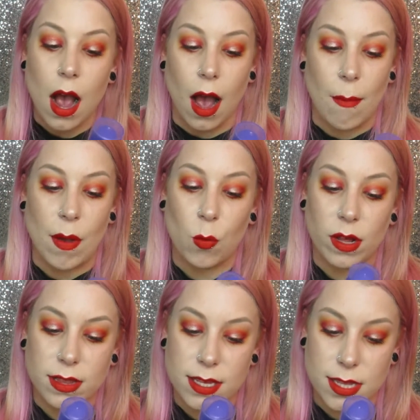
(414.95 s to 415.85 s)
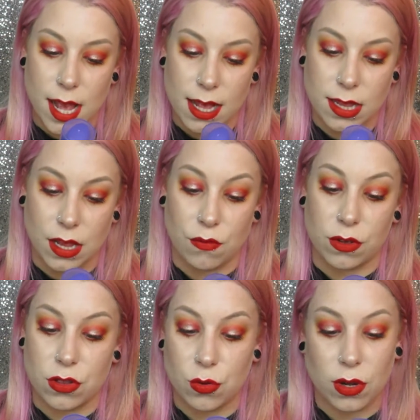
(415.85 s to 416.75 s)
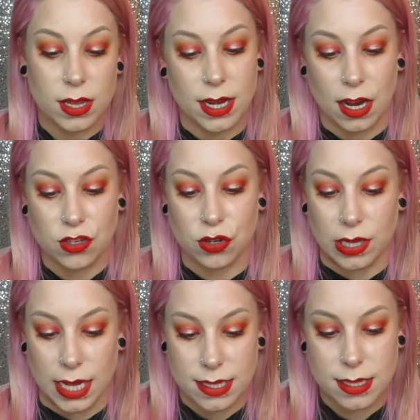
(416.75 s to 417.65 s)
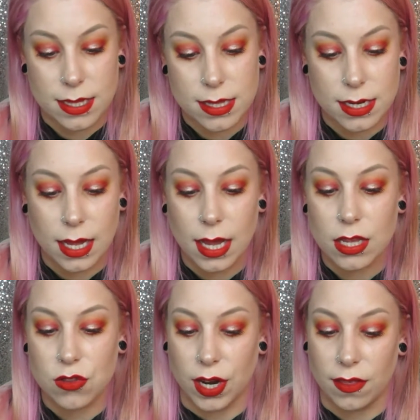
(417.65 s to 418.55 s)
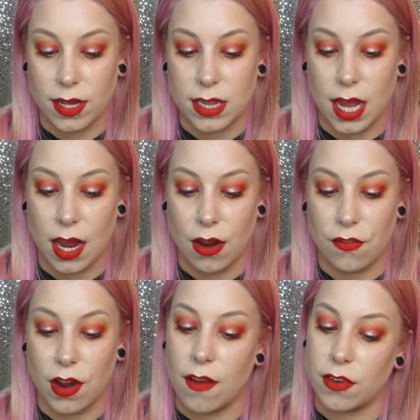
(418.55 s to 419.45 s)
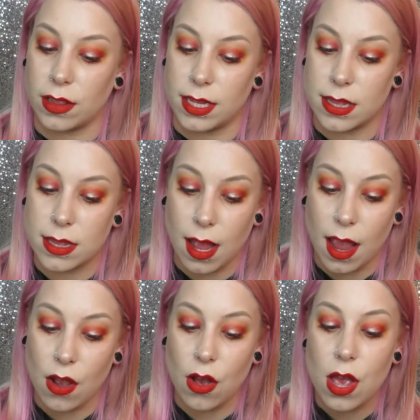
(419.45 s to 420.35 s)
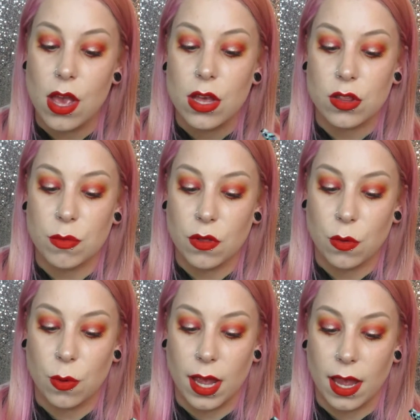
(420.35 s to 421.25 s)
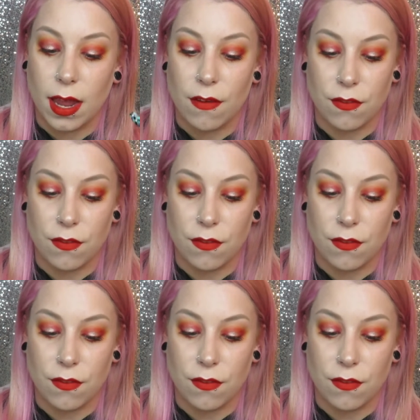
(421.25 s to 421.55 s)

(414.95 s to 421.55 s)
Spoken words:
And what this says is it restores natural elasticity, strengthens hair for effortless style, smooth away